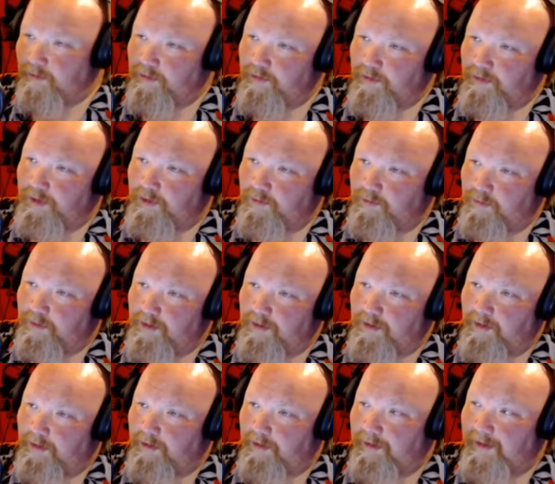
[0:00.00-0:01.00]
who you
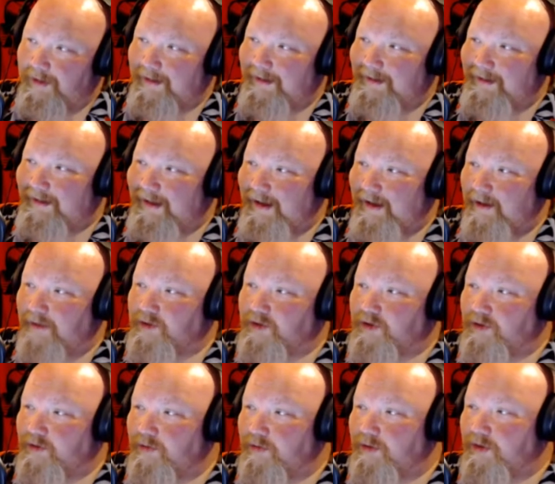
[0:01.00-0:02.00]
are, it allows
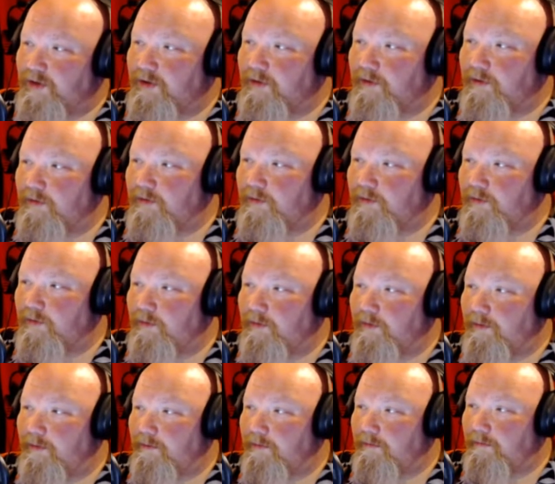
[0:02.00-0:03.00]
you to
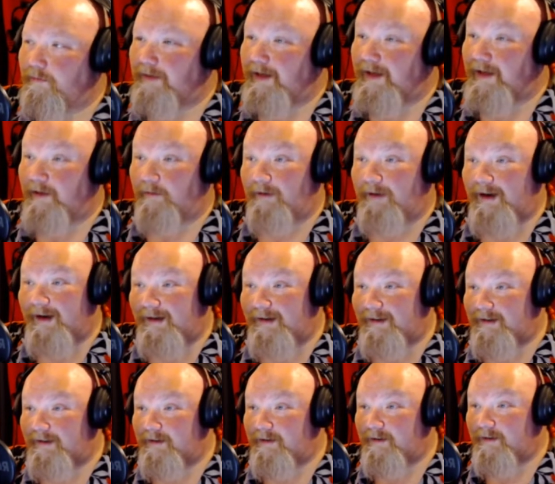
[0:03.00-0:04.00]

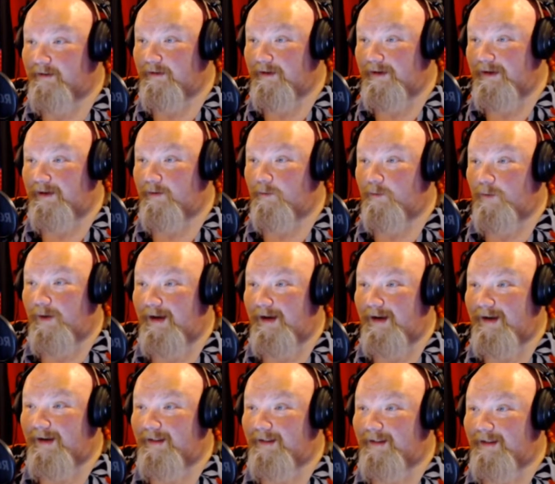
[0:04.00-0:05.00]
interact in a
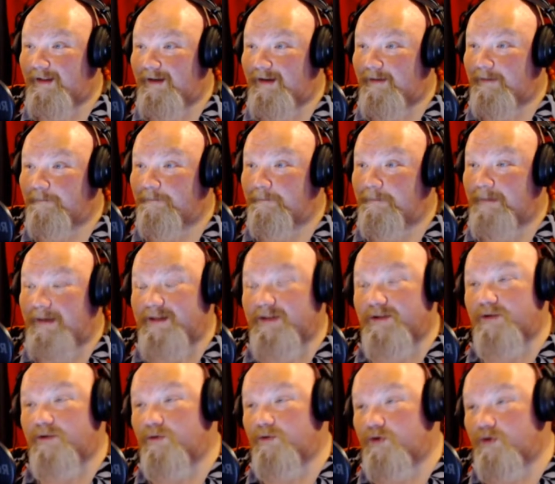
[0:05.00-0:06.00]
way that best
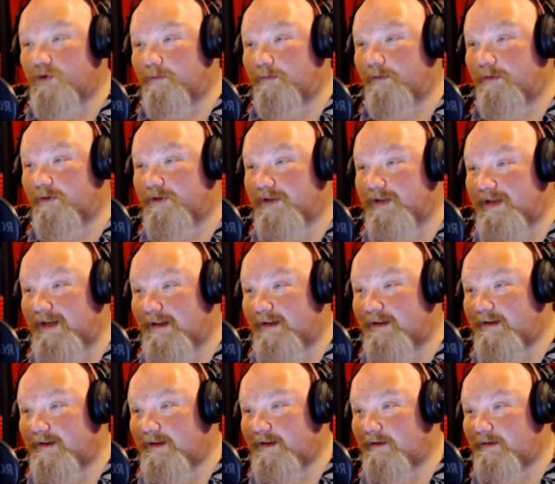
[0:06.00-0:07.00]
suits your
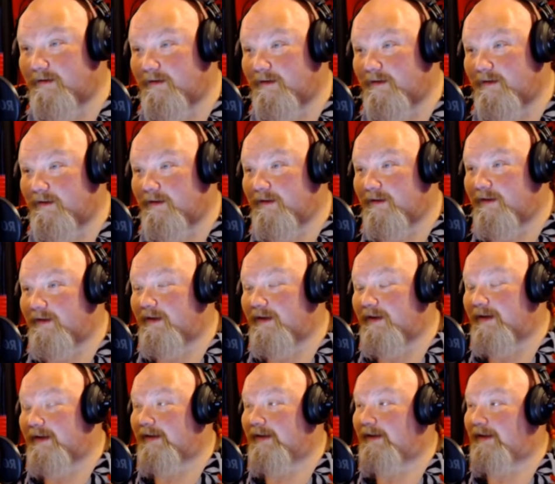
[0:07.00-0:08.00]
personality.
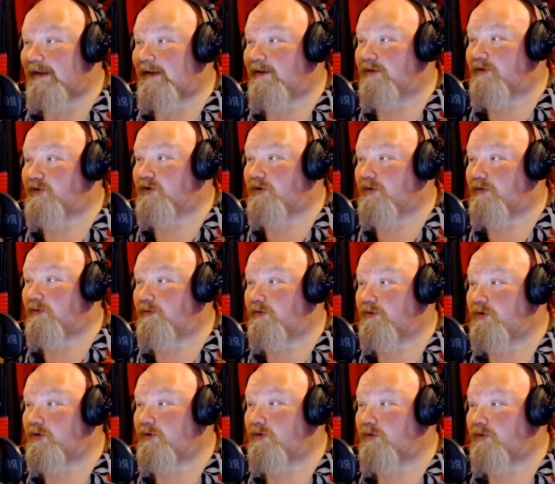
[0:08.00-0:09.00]
It allows you
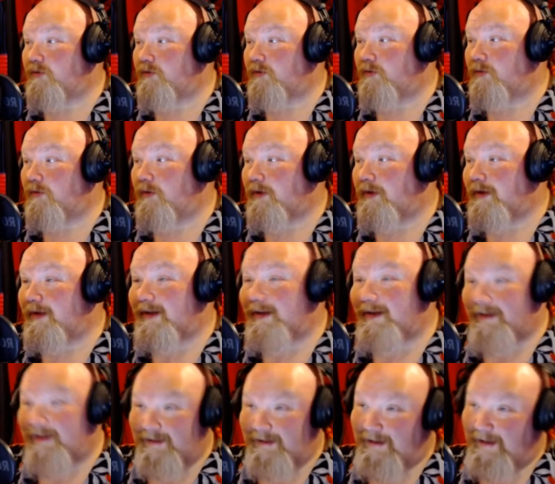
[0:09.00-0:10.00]
to
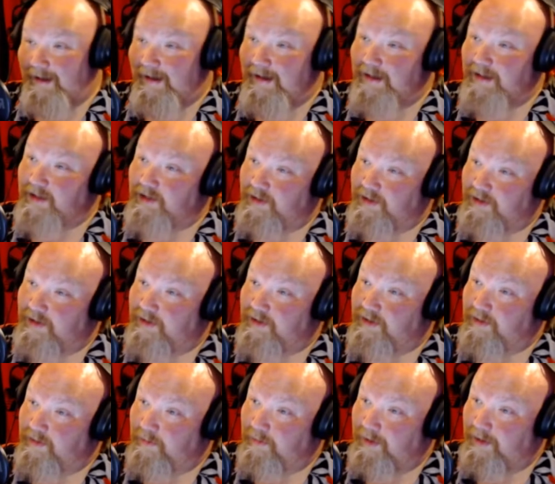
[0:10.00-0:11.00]
engage in
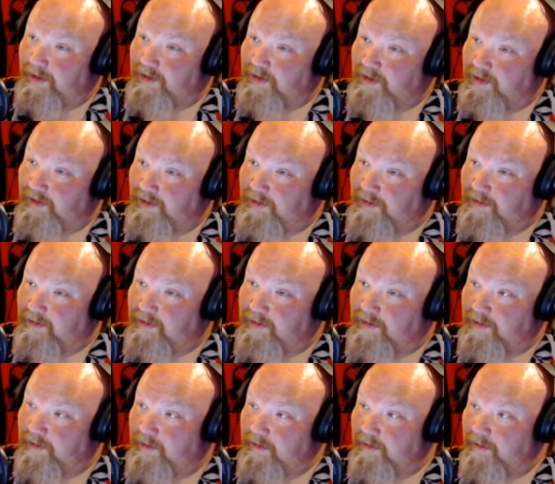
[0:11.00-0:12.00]

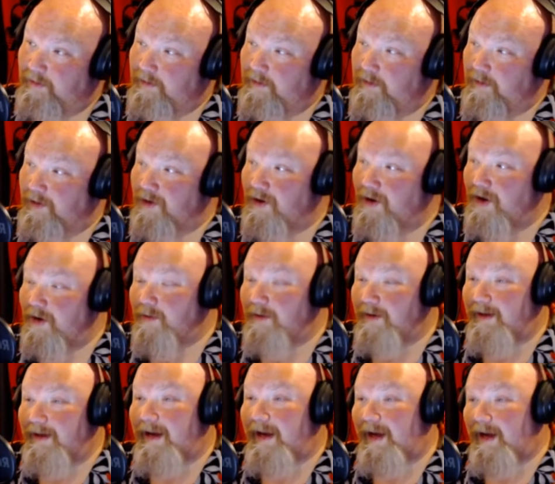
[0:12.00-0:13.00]
situations
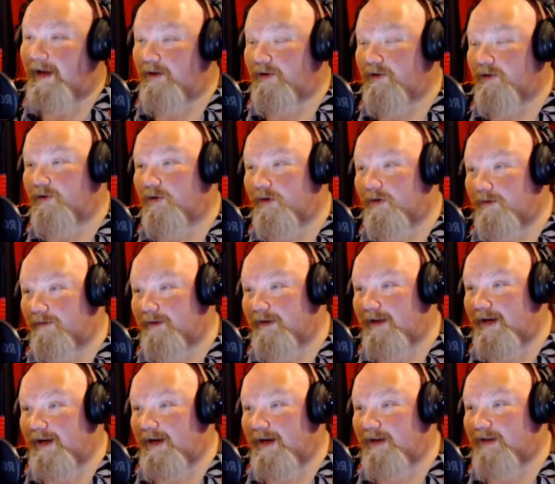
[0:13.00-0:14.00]
knowing how you're going to
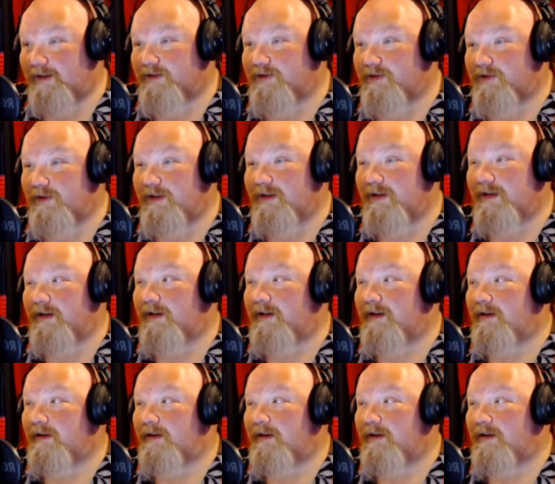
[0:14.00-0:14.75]
react so that